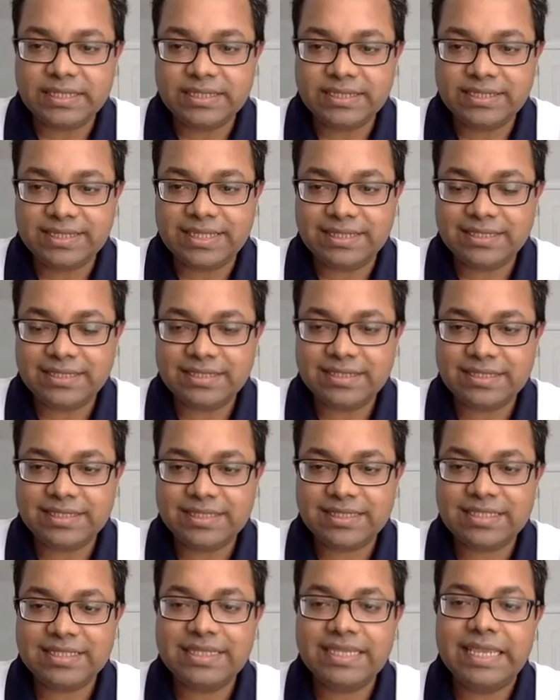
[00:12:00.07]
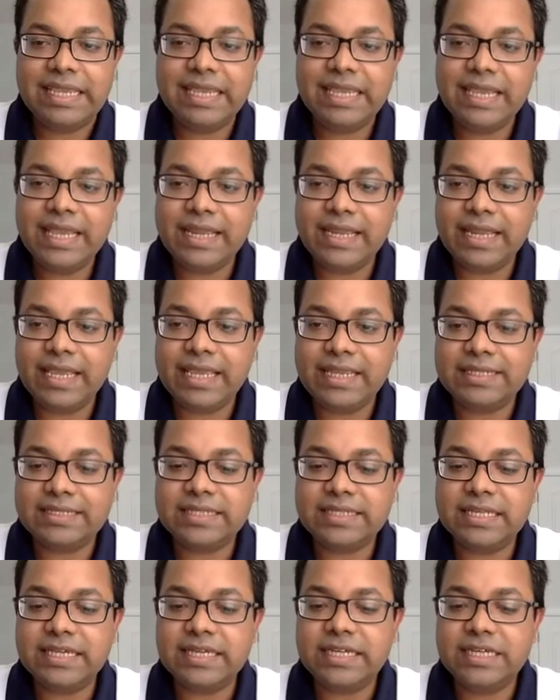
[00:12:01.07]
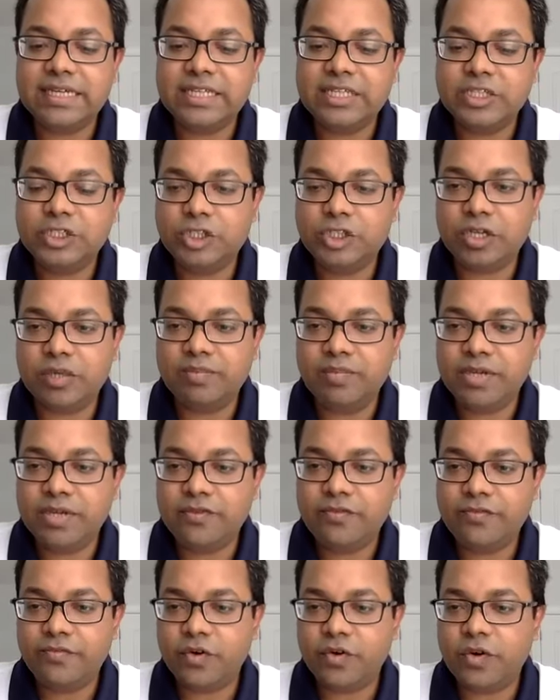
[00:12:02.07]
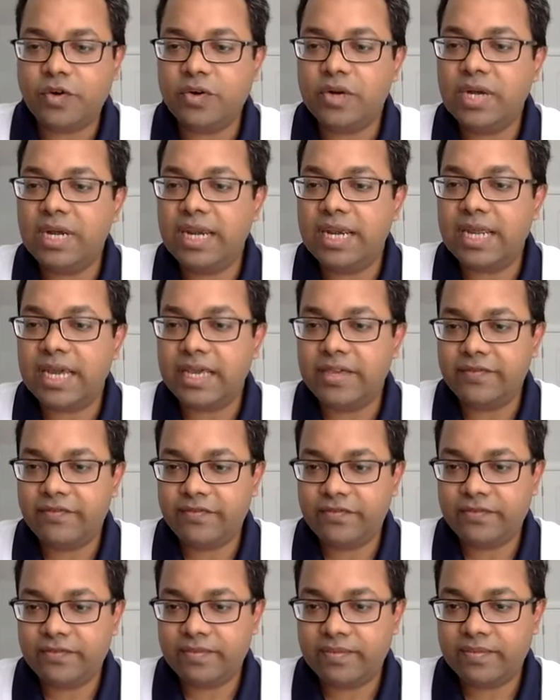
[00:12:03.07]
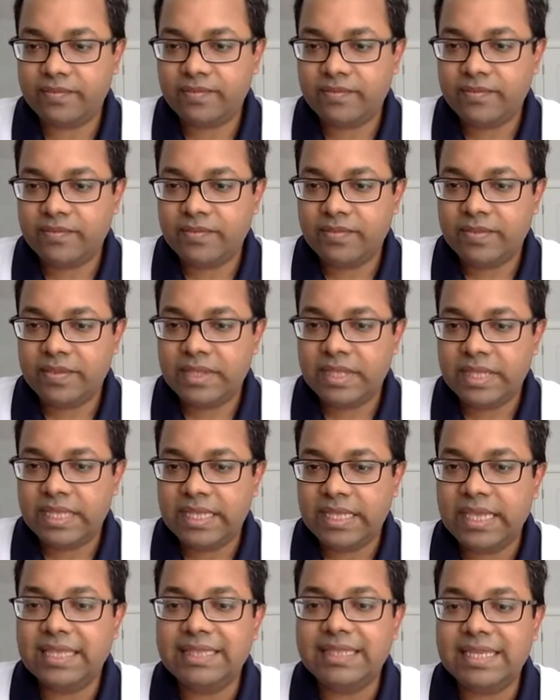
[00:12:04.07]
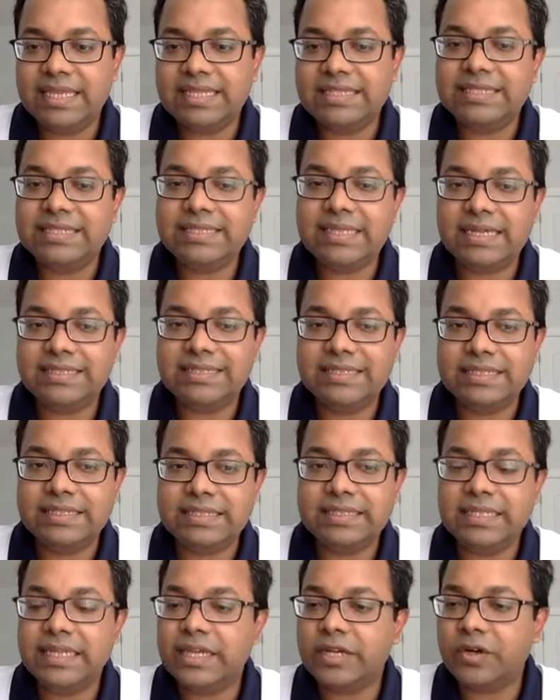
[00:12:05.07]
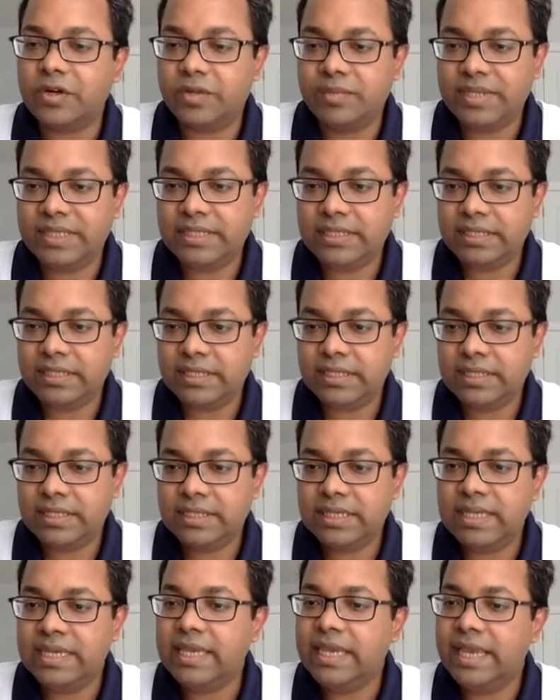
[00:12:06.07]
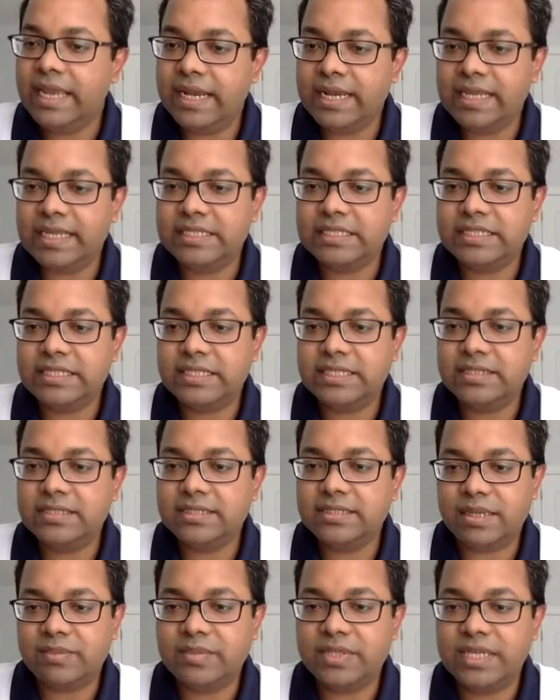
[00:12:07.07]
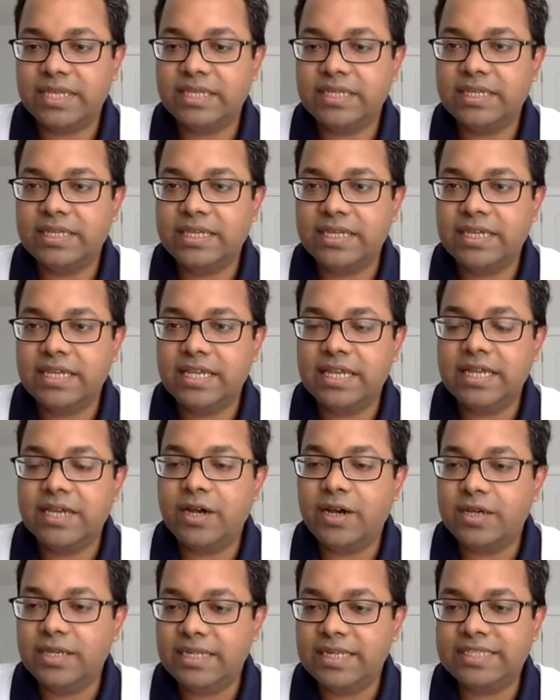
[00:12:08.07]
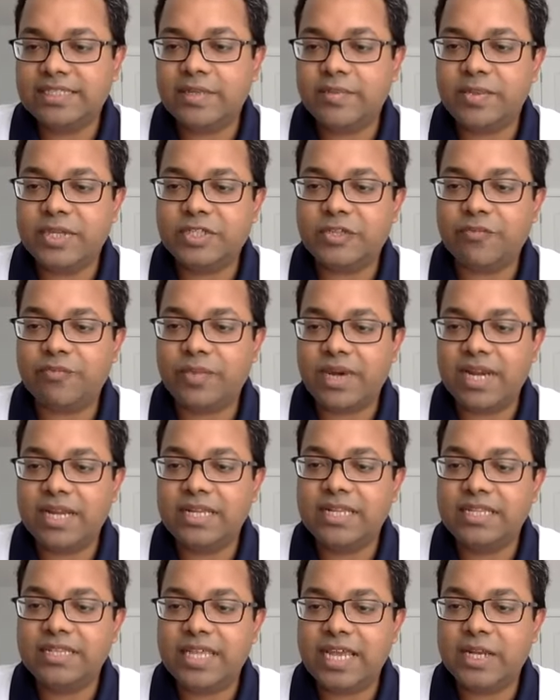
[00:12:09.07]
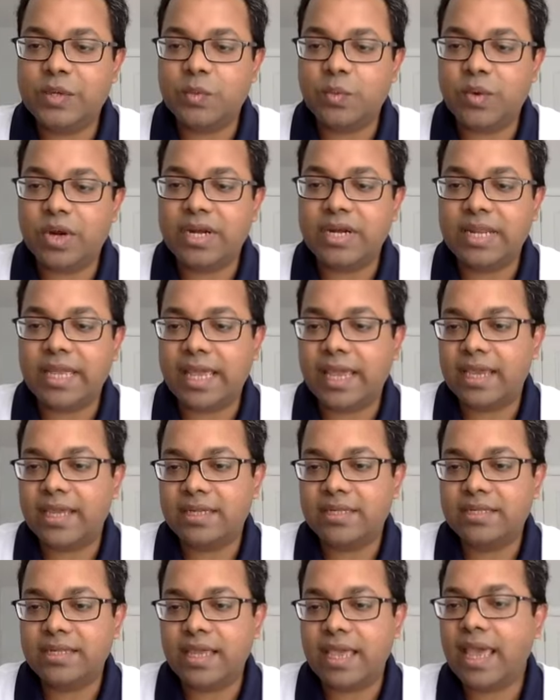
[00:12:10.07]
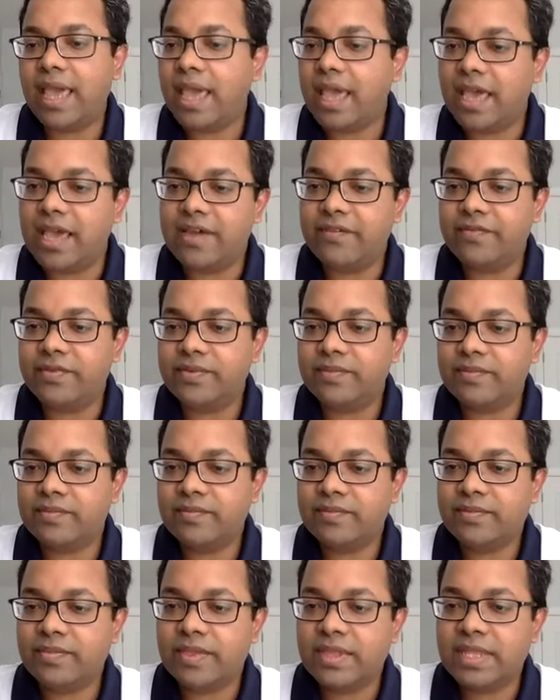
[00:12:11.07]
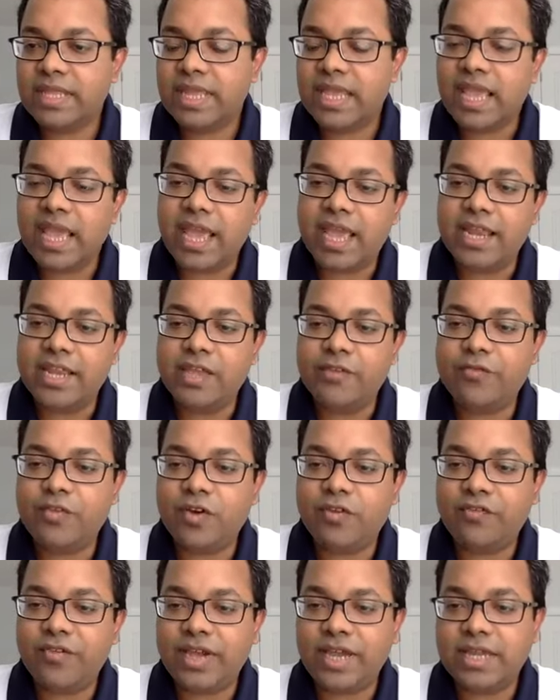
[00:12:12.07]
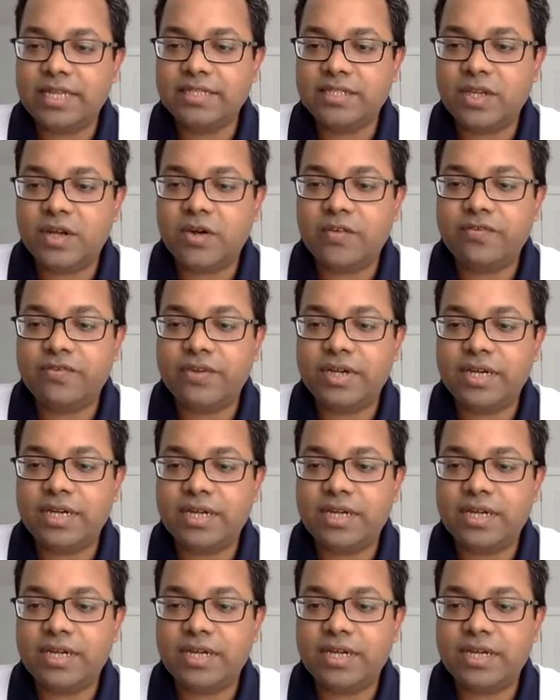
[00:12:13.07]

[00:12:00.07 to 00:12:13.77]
sense, it is a job for life. In this uncertain economy, it is something, it is a peace of mind that one can have. And if you're a fan of